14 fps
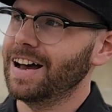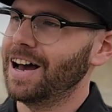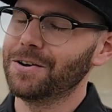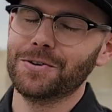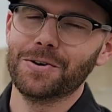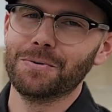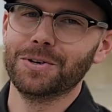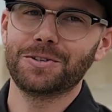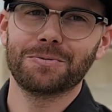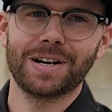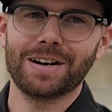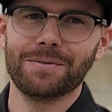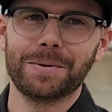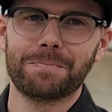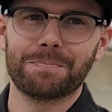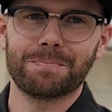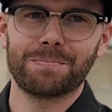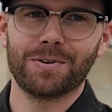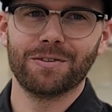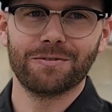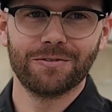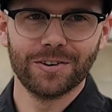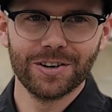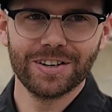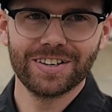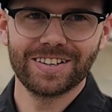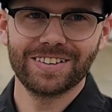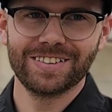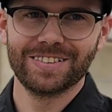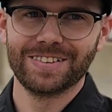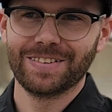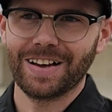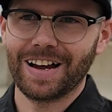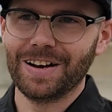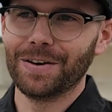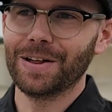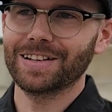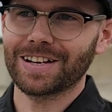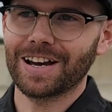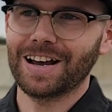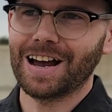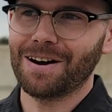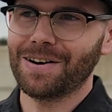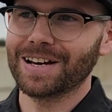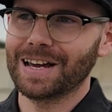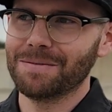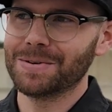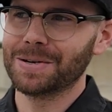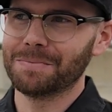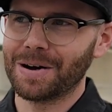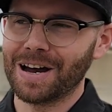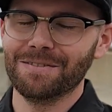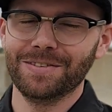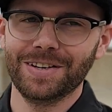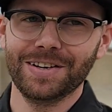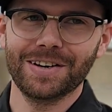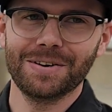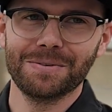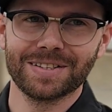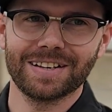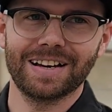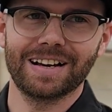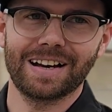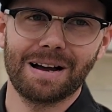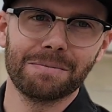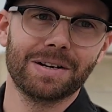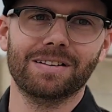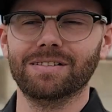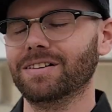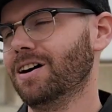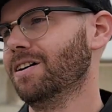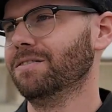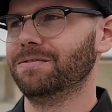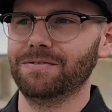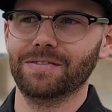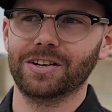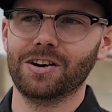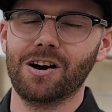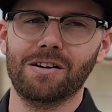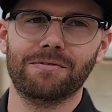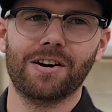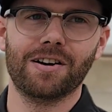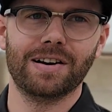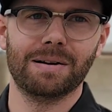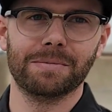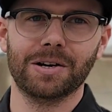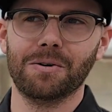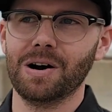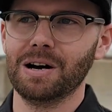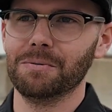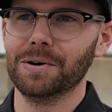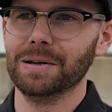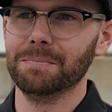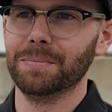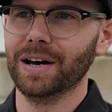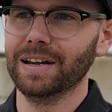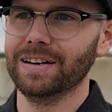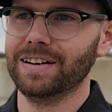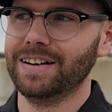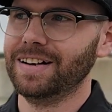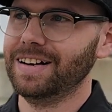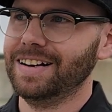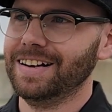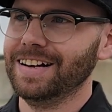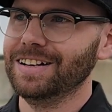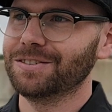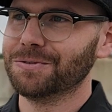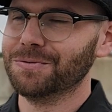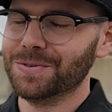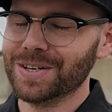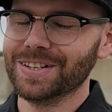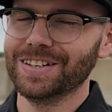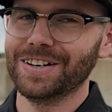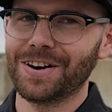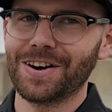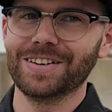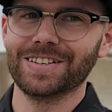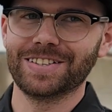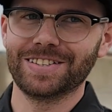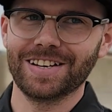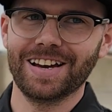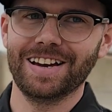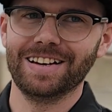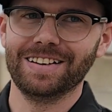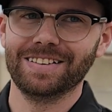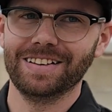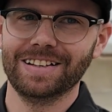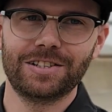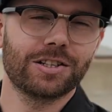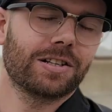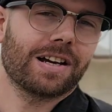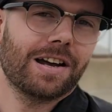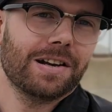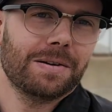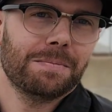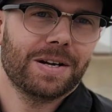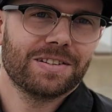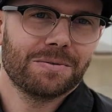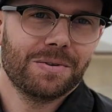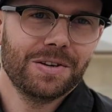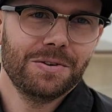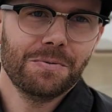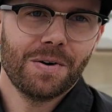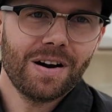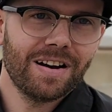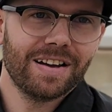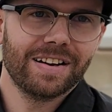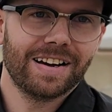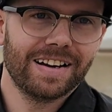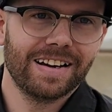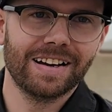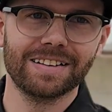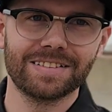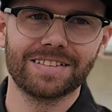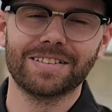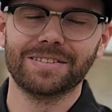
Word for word: don't know which one I would prefer. Yeah. I know that's kind of how I came into my video, was like, I'm going to love the Golf R and I'm going to want one, but it's really hard to say. It just kind of depends on what you want, I guess.